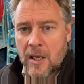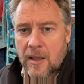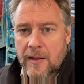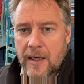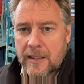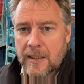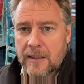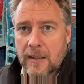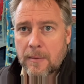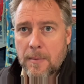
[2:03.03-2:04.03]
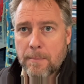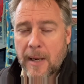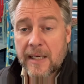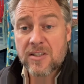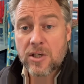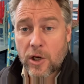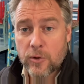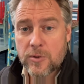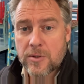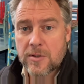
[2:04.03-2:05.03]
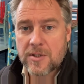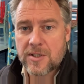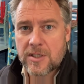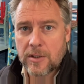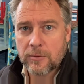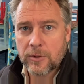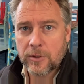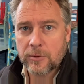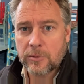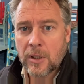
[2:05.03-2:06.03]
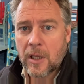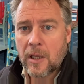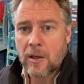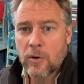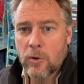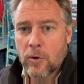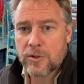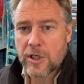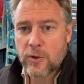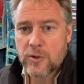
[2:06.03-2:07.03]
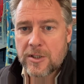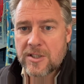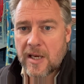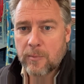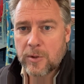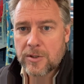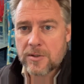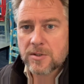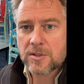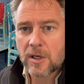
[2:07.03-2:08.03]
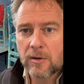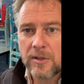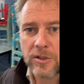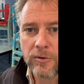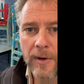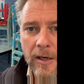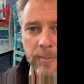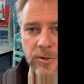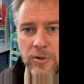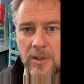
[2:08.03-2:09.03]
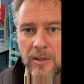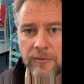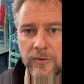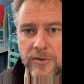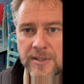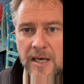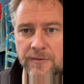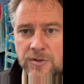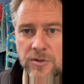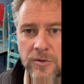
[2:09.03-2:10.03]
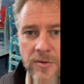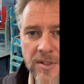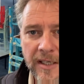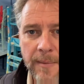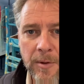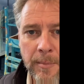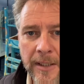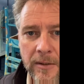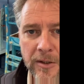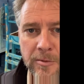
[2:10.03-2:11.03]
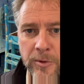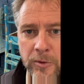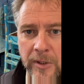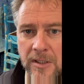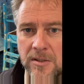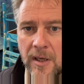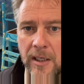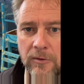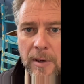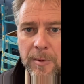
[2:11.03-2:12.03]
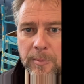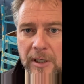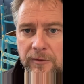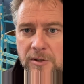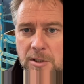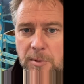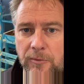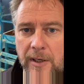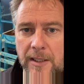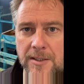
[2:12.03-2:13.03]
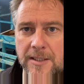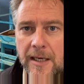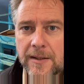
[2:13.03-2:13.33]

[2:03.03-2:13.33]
They can make toast, cereal, or toasted sandwiches. So it's a great opportunity for staff and students to come and mingle in the mornings, grab a breakfast and be ready to start